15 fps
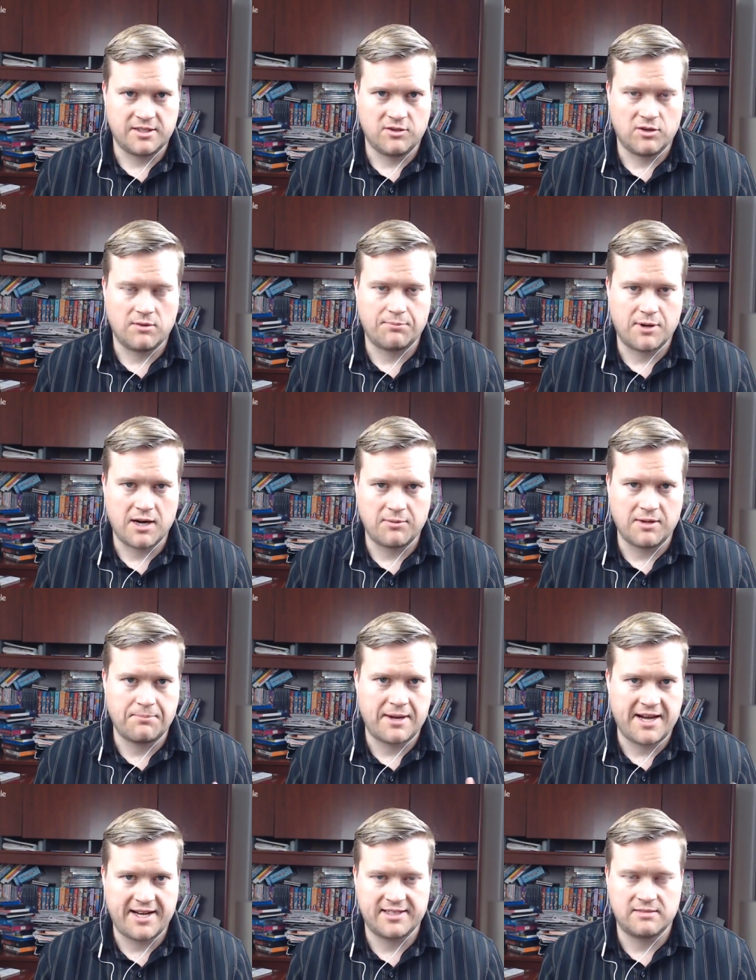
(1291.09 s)
you could probably
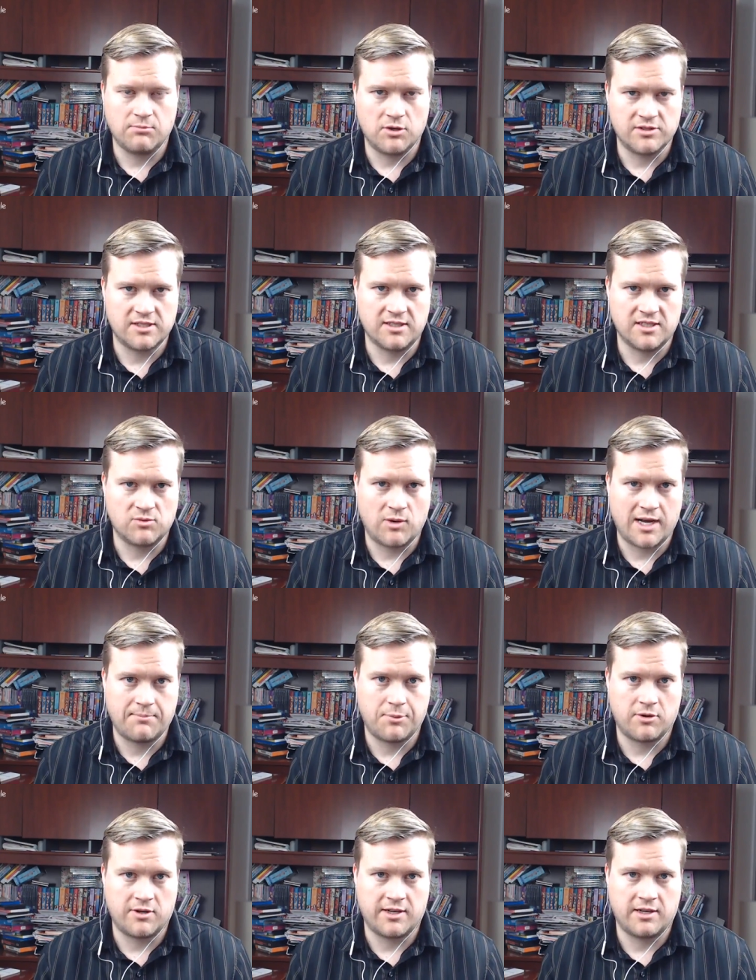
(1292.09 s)
pass most of these
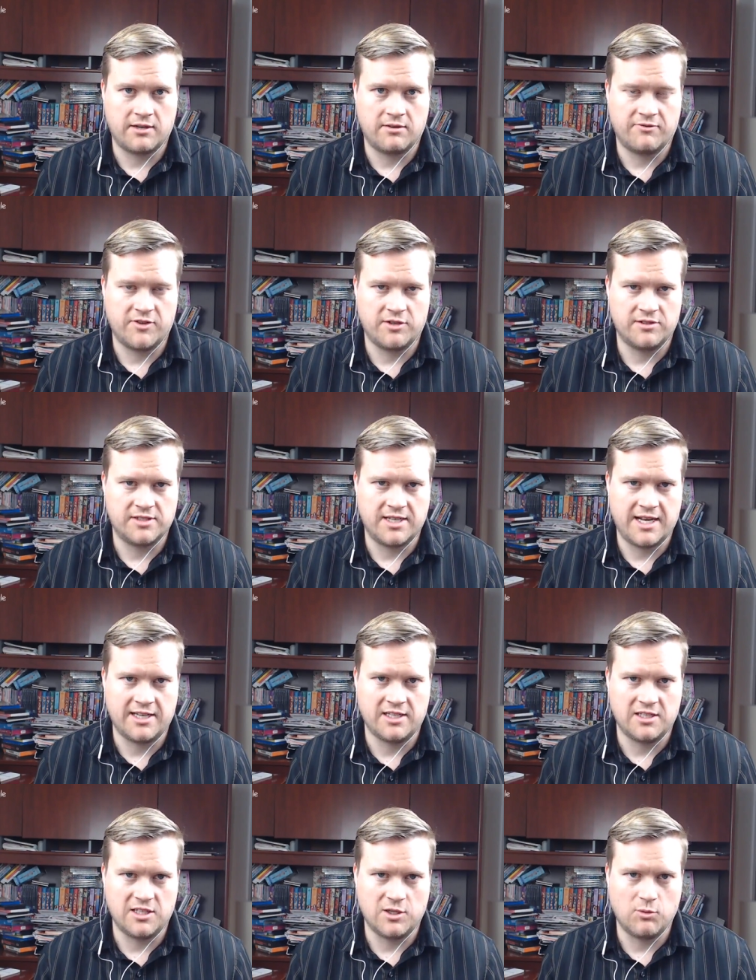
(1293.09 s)
whiteboarding interviews
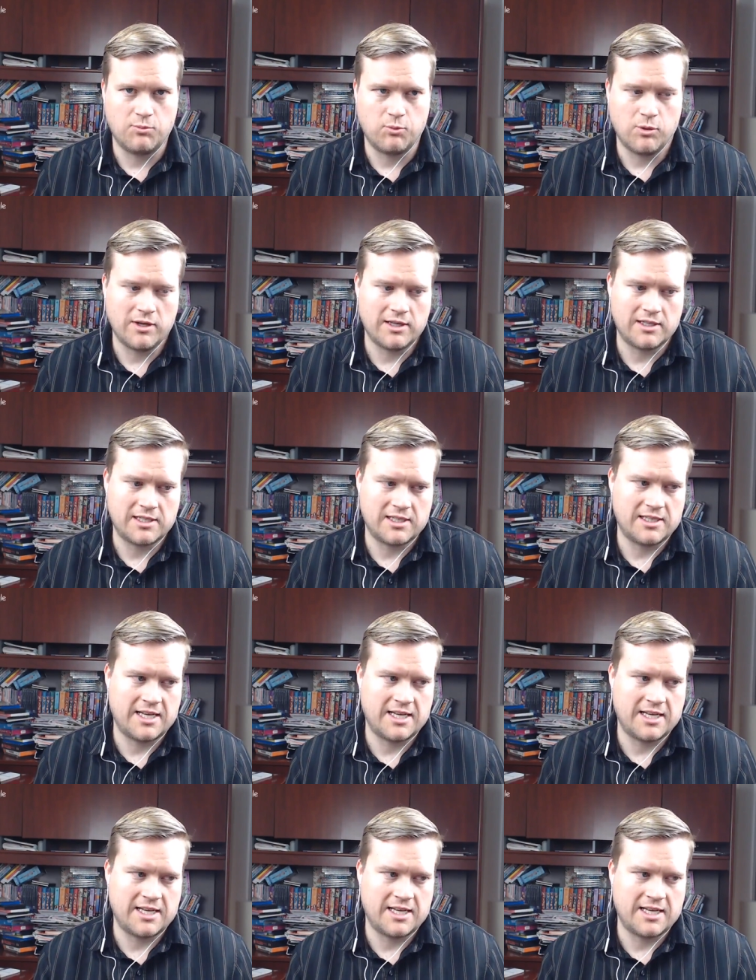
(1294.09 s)
and you wouldn't